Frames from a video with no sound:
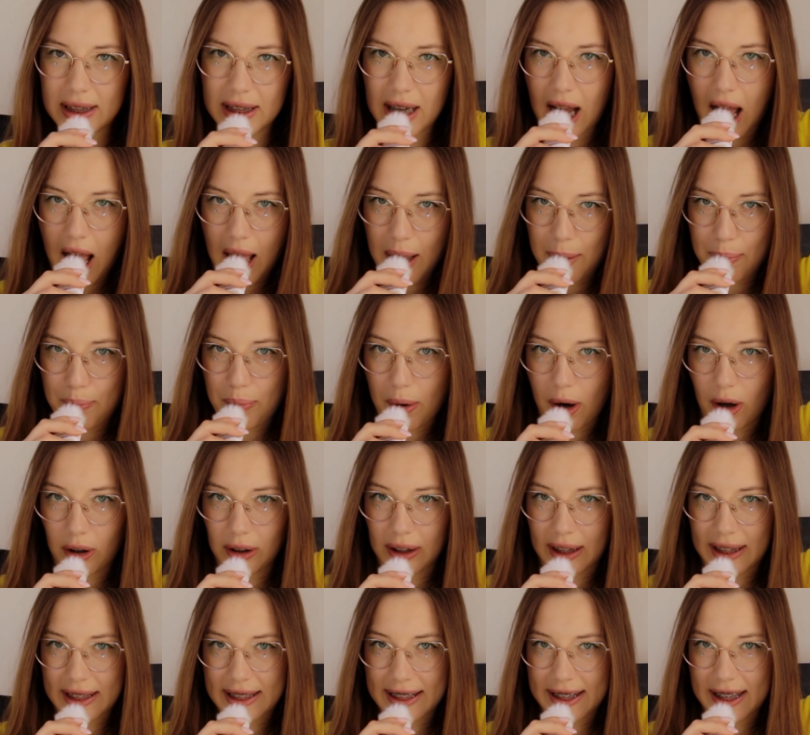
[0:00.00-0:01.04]
High
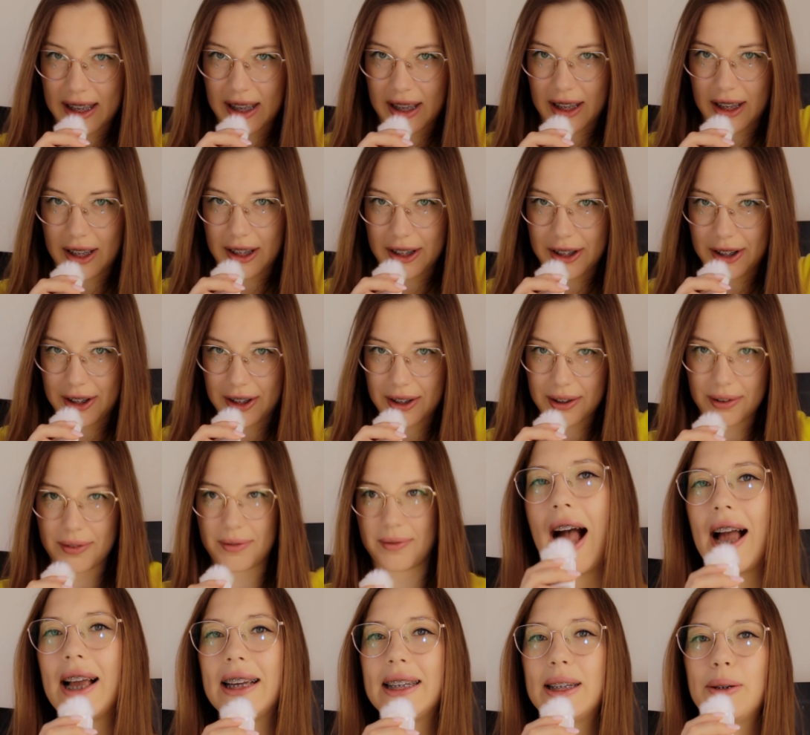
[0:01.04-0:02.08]
poly stage.
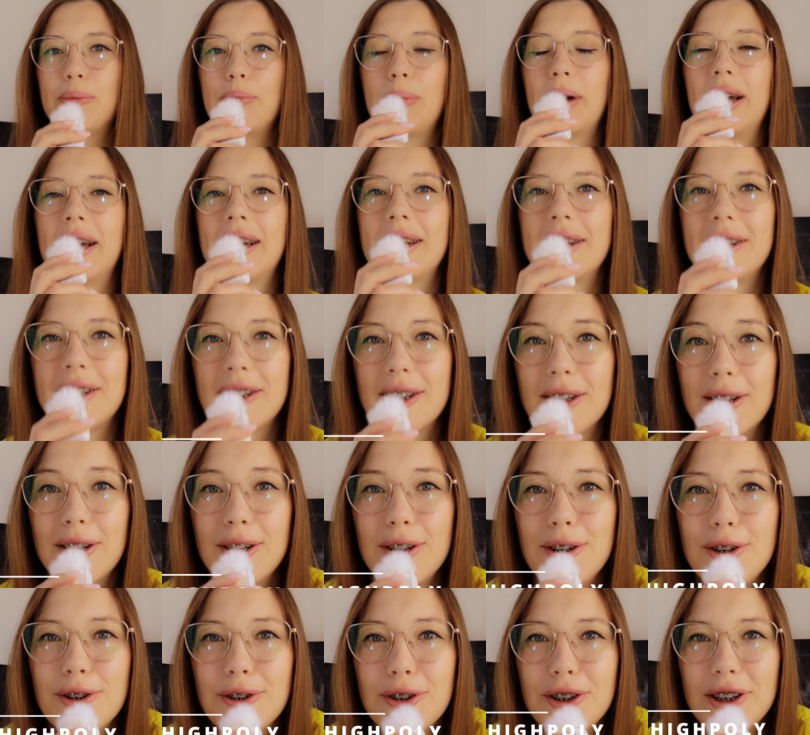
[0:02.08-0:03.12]
I spent
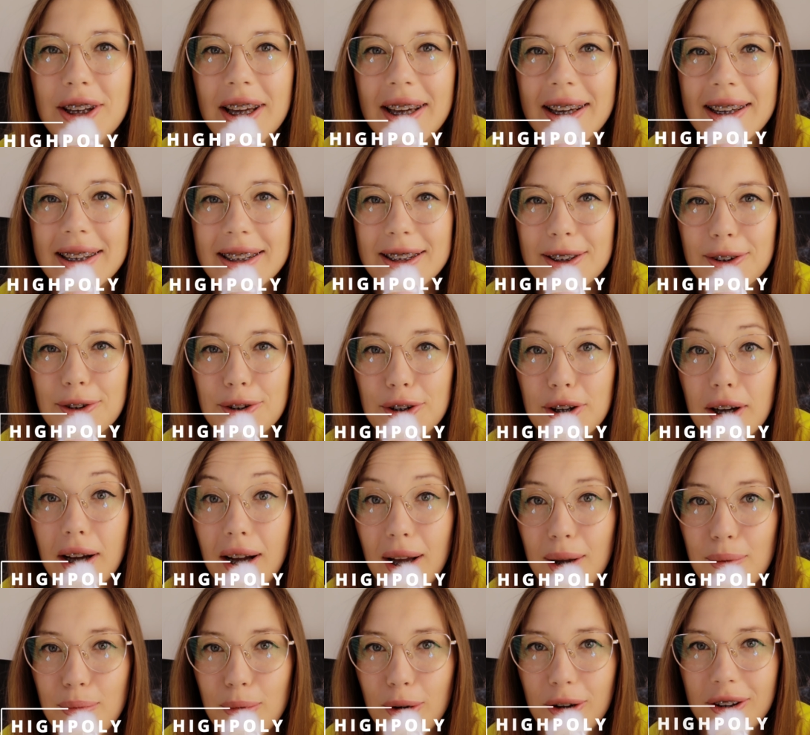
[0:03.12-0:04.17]
2 years on the
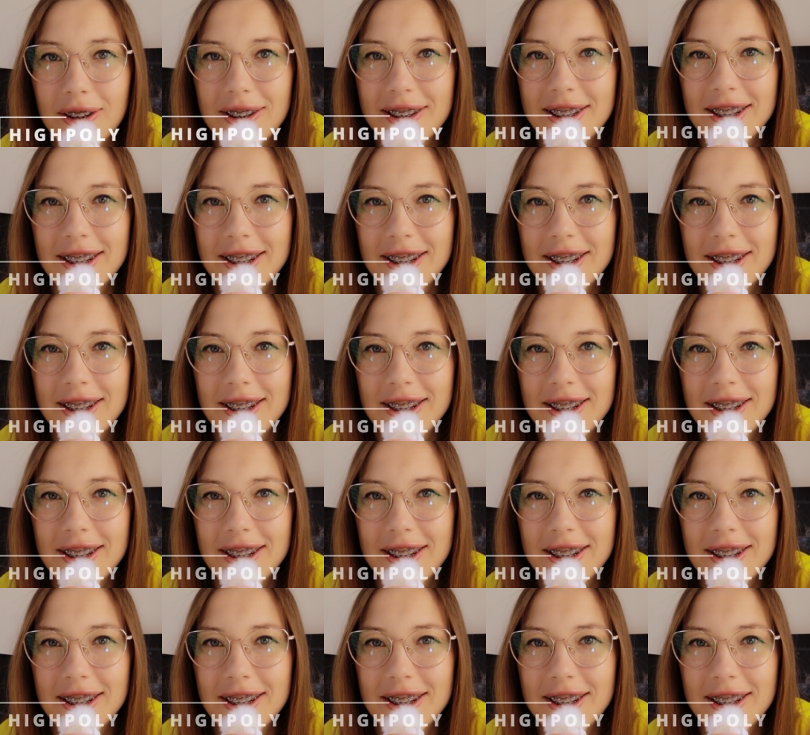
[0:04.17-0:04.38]
high poly